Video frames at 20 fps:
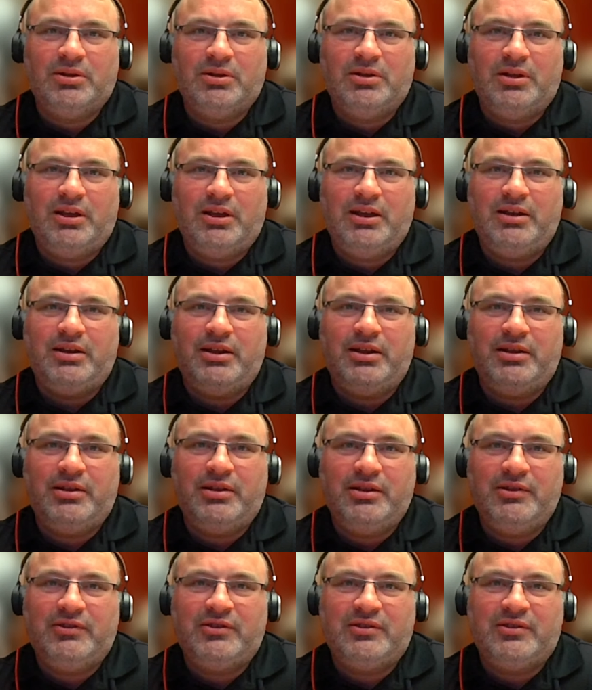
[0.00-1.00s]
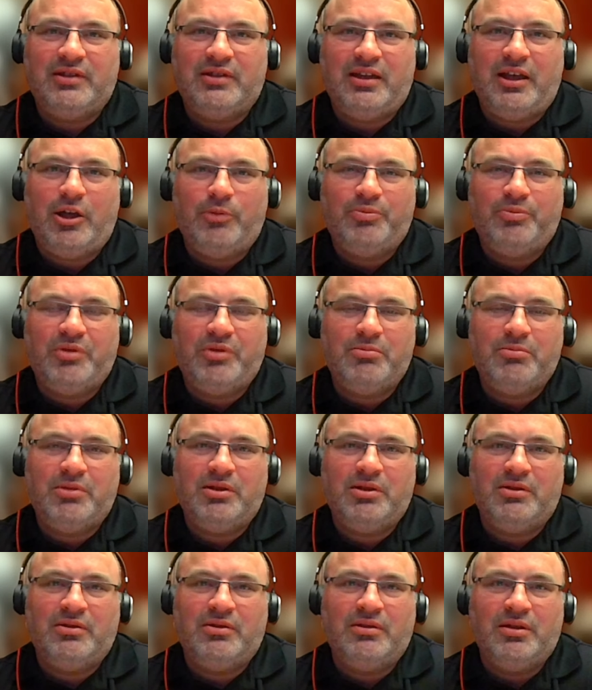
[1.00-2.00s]
and at least help them
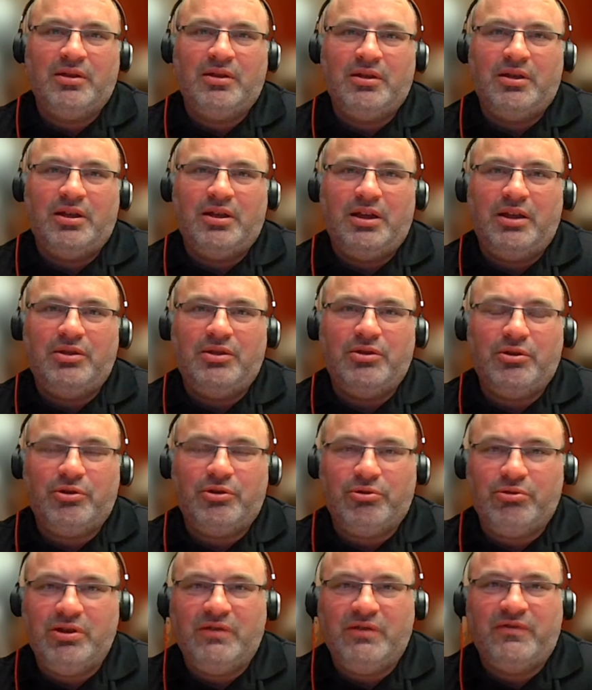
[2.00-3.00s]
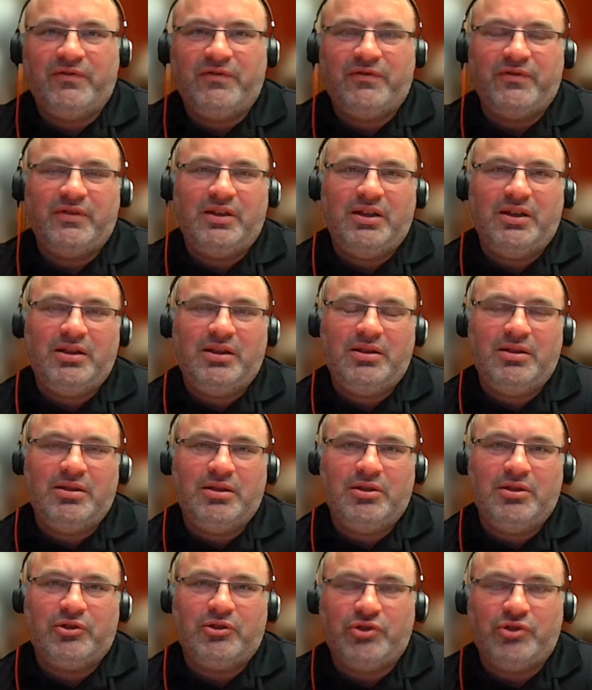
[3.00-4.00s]
in in their grief in
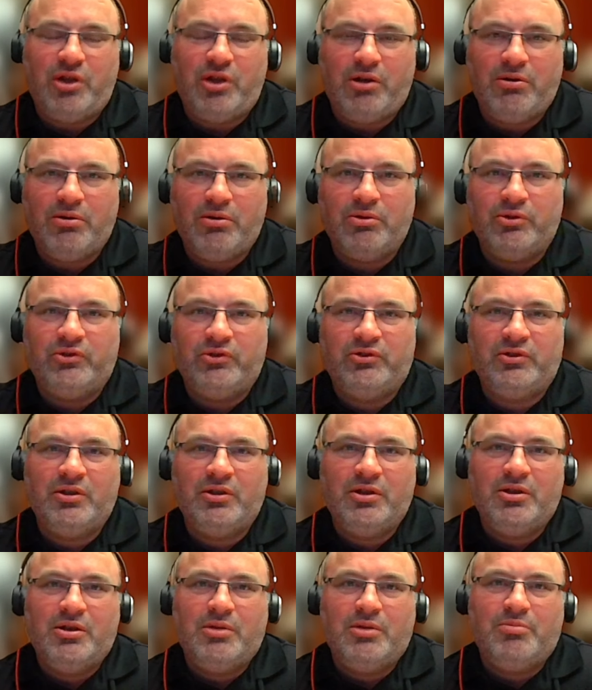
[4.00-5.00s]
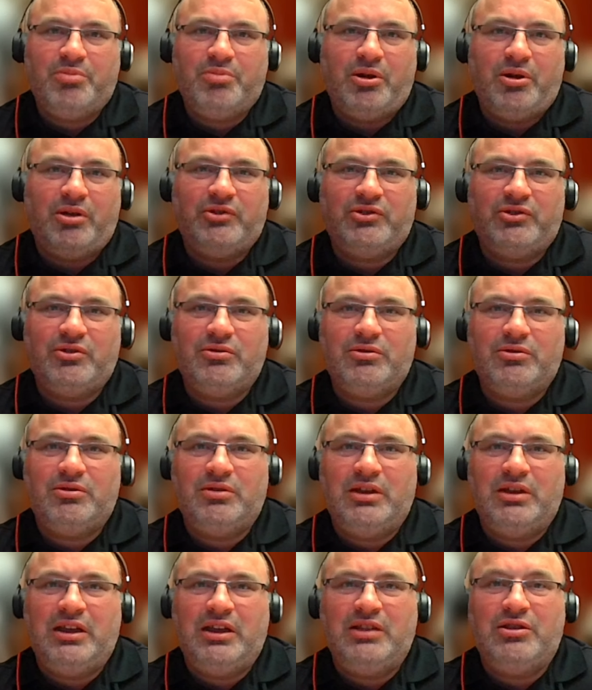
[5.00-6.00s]
their sorrows, but also in,
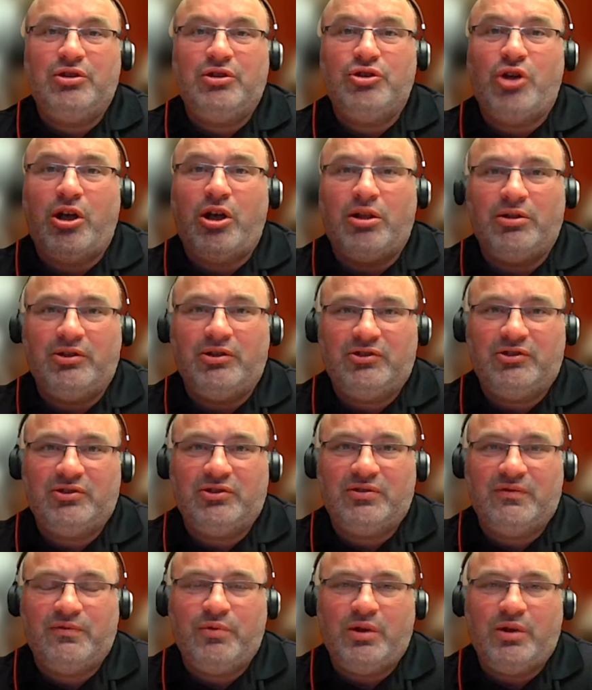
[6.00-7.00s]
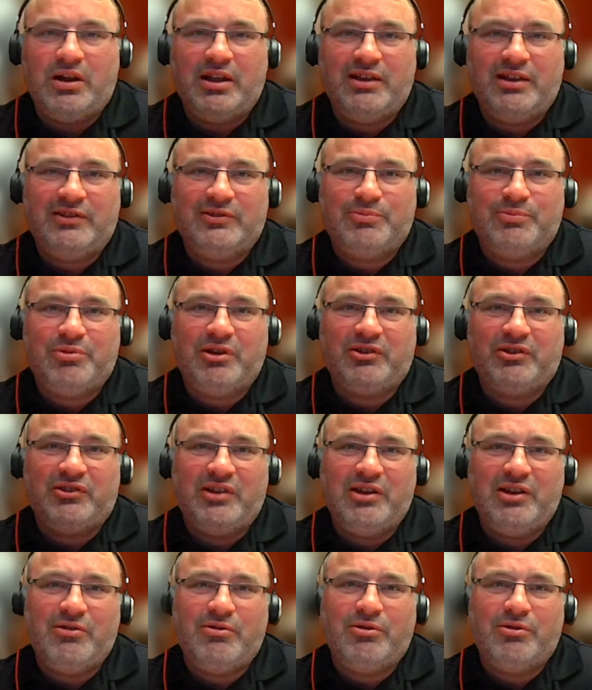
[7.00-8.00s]
in the knowledge of what I expressed
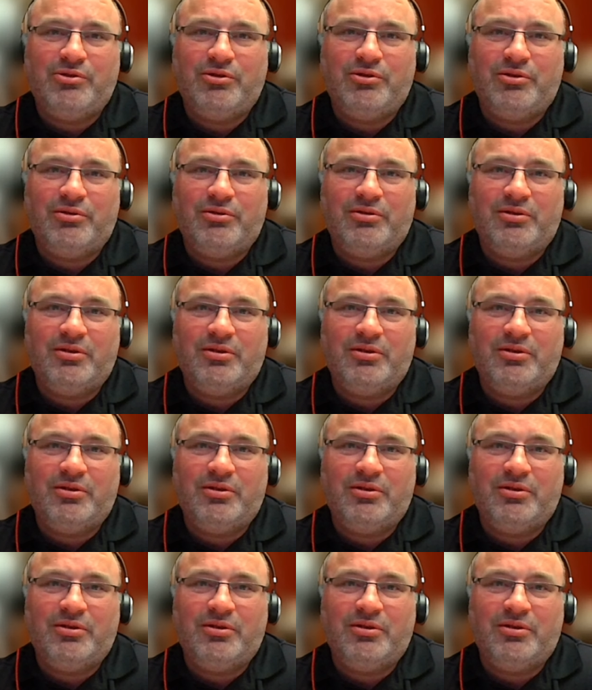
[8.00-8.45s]
here on your